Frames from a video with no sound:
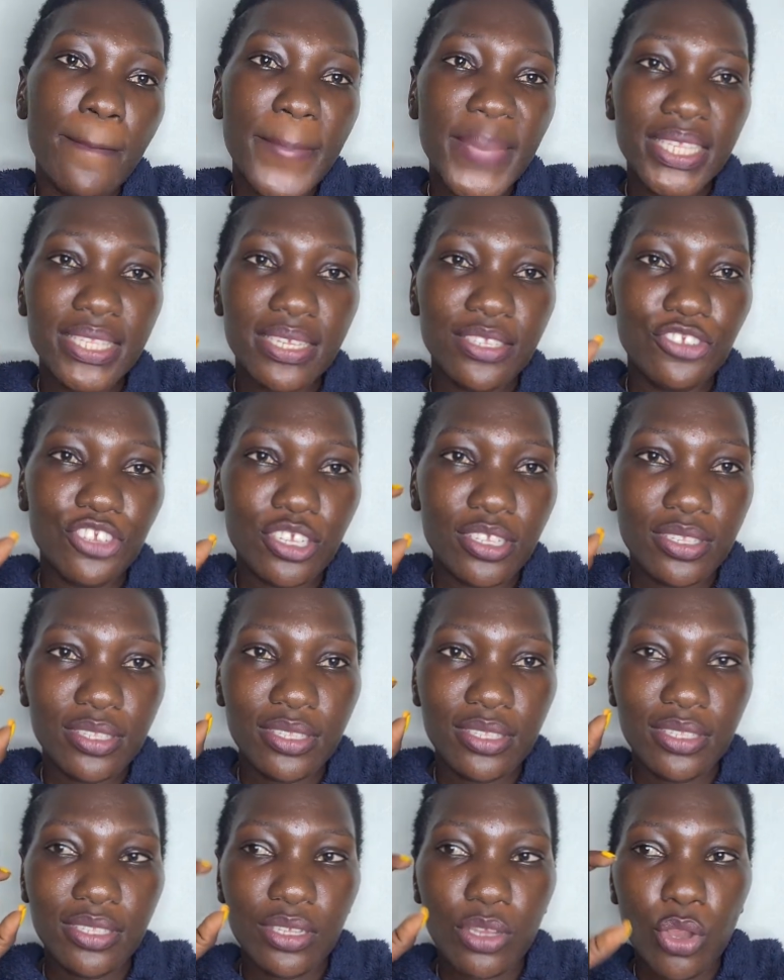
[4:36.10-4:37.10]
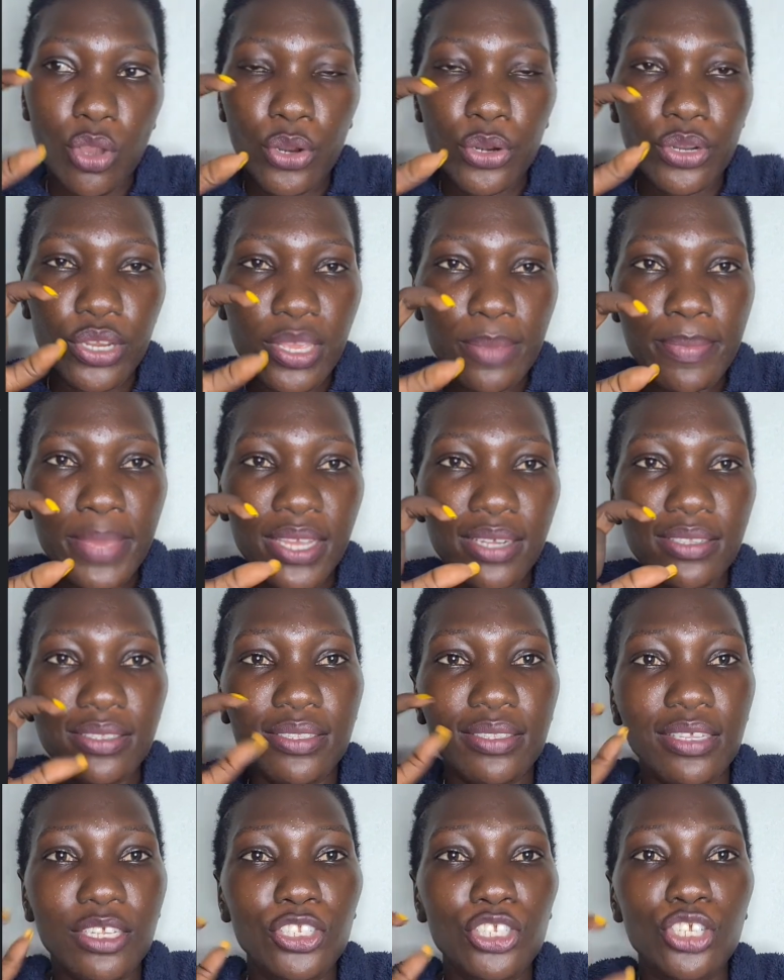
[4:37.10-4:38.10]
messages or
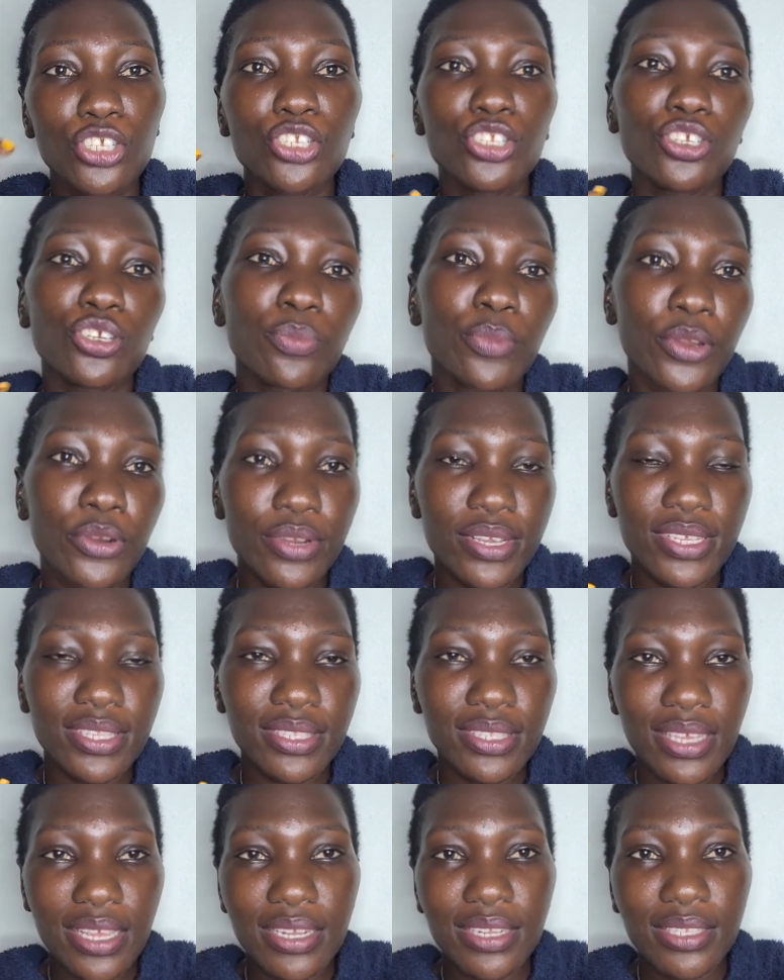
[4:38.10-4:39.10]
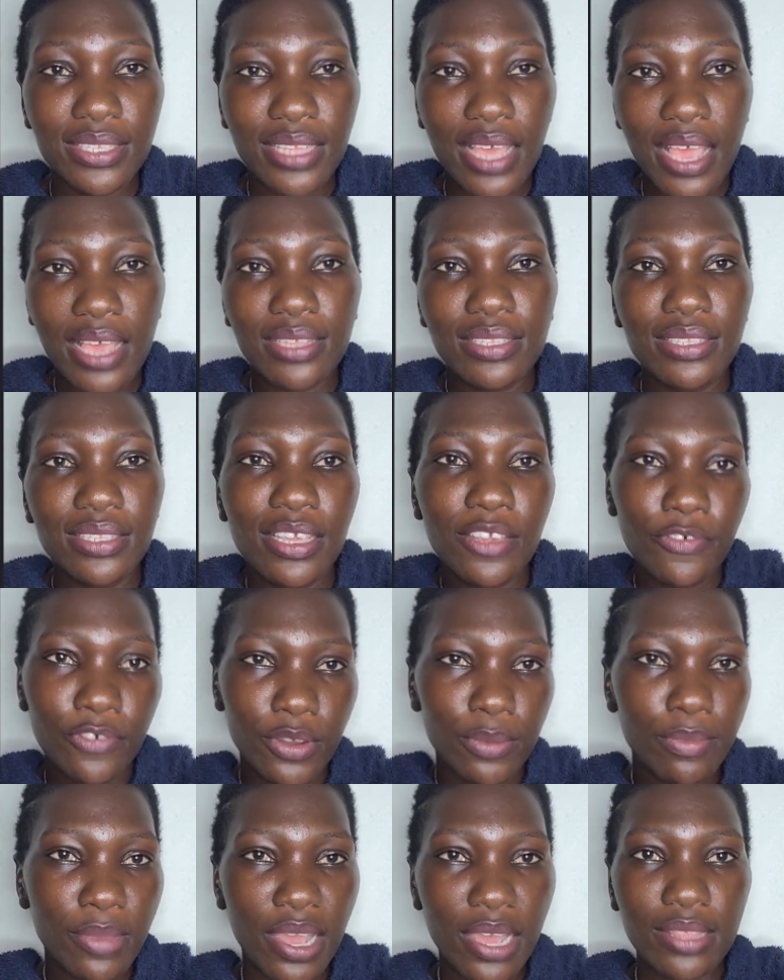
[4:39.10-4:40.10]
emails that YouTube always sends us
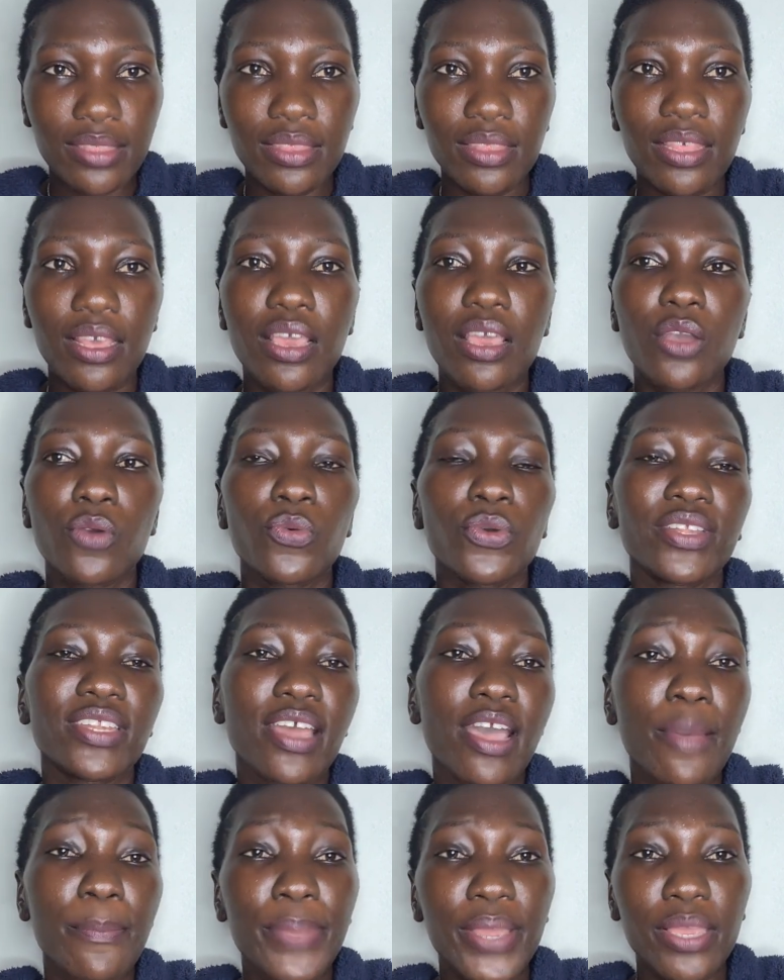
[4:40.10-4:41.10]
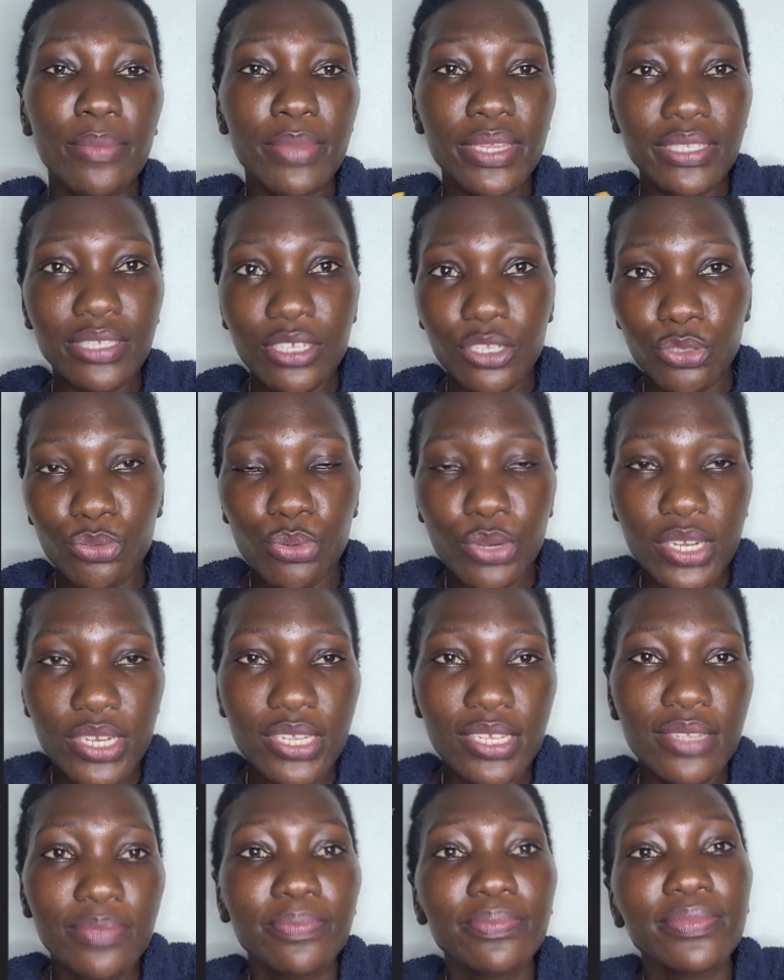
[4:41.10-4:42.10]
every month when our payment is
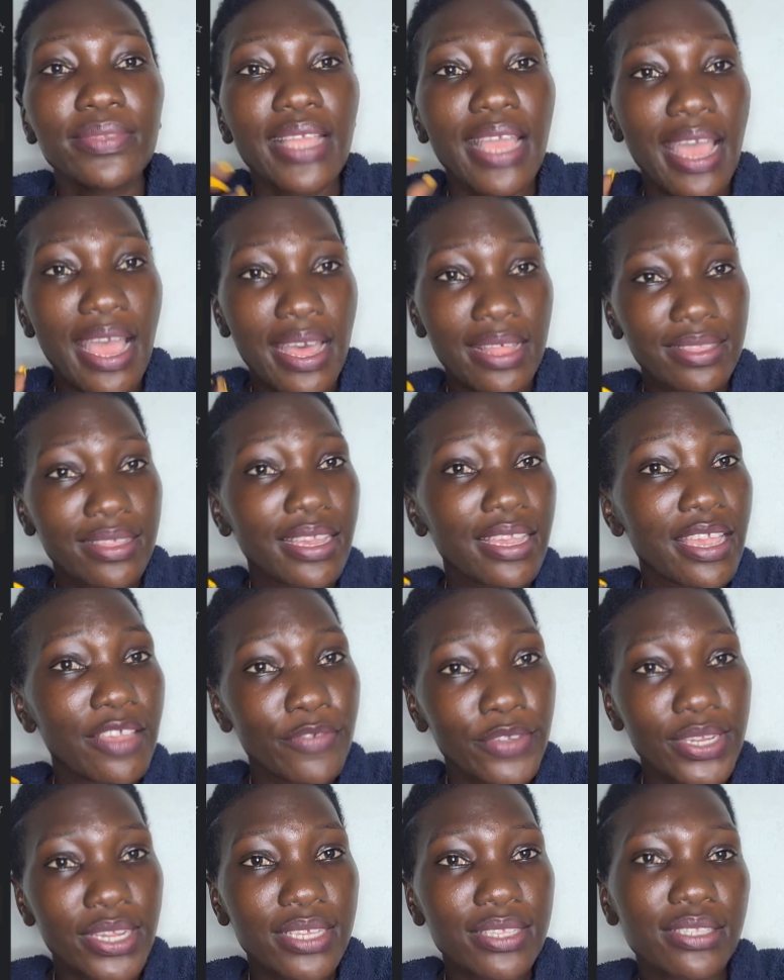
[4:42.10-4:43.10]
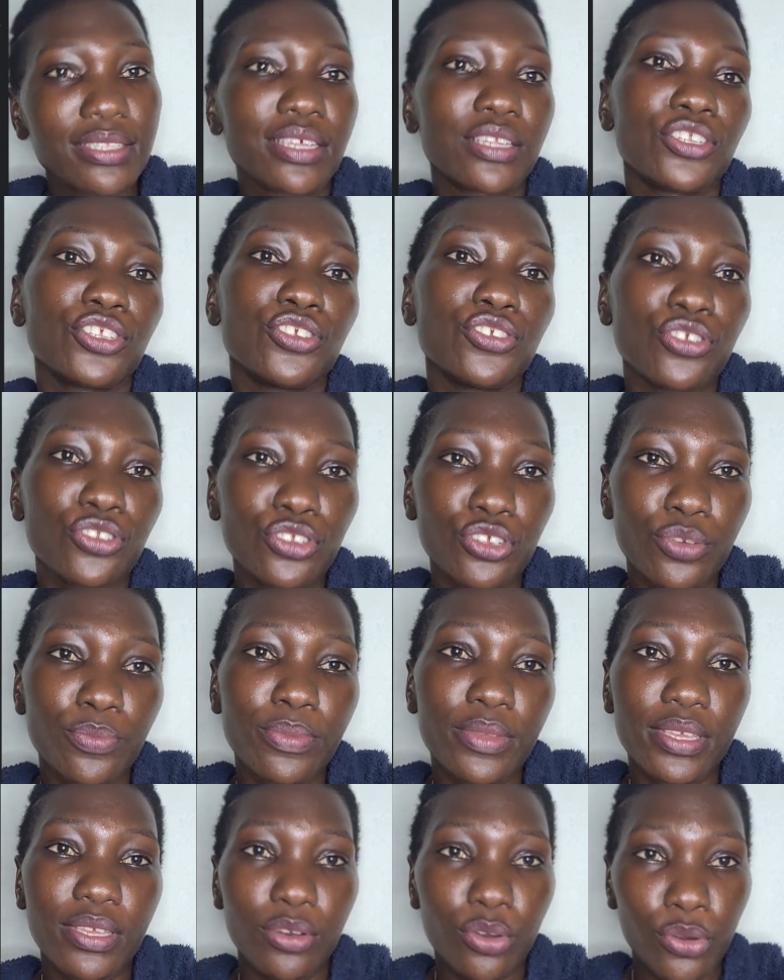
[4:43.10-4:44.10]
ready are the evidence that
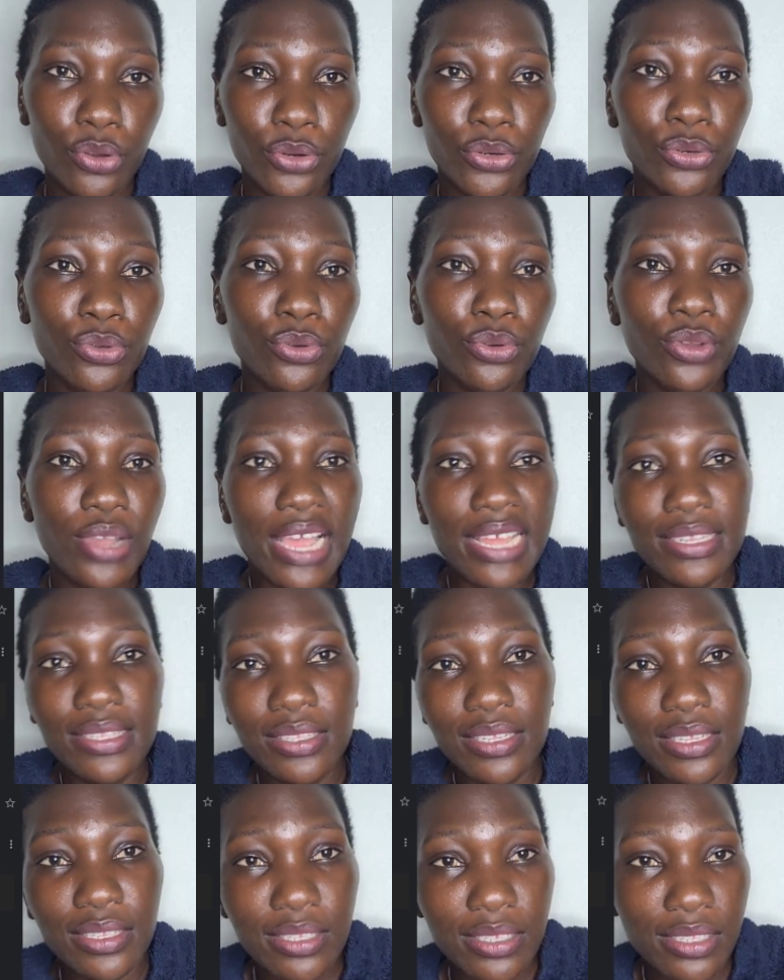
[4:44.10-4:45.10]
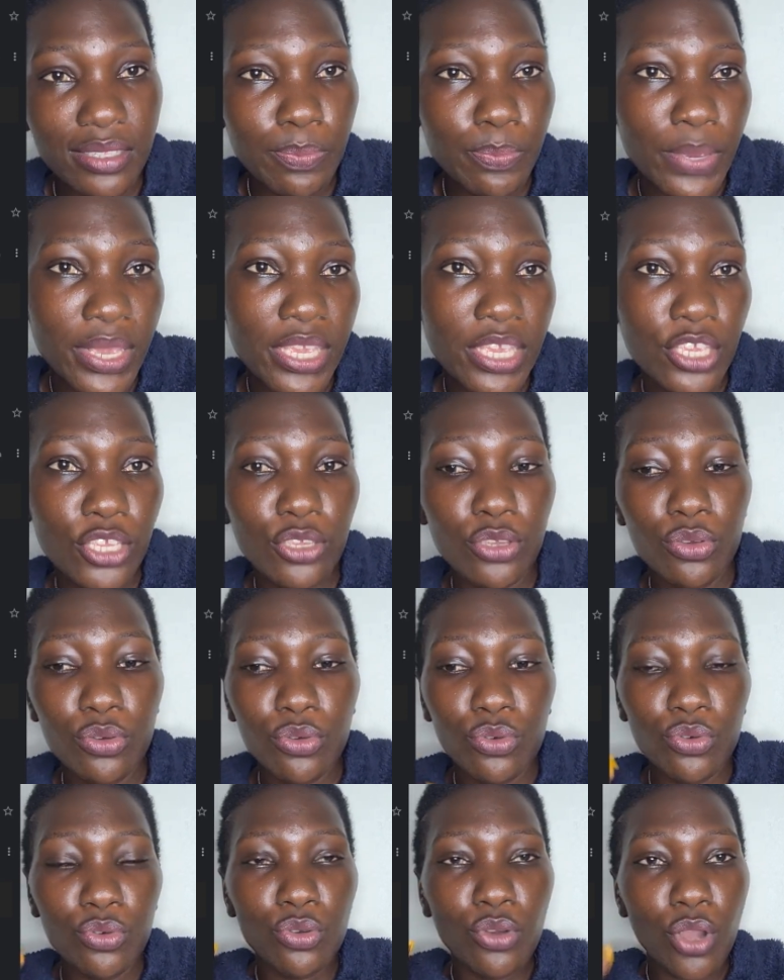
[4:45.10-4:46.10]
YouTube or Google AdSense is paying
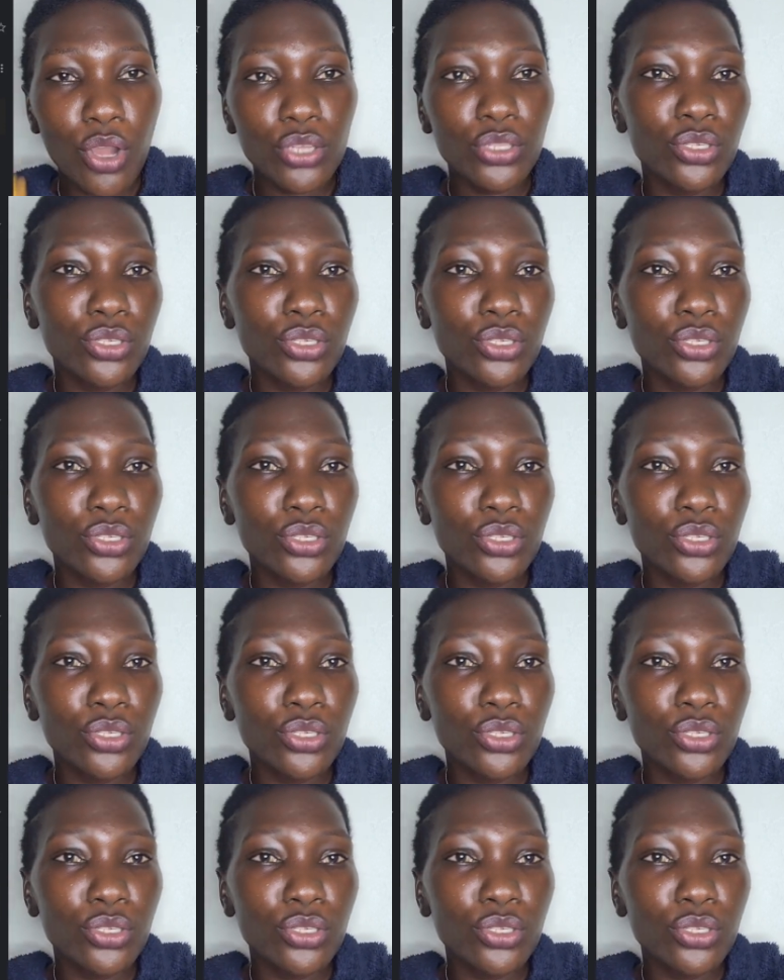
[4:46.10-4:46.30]
you. Go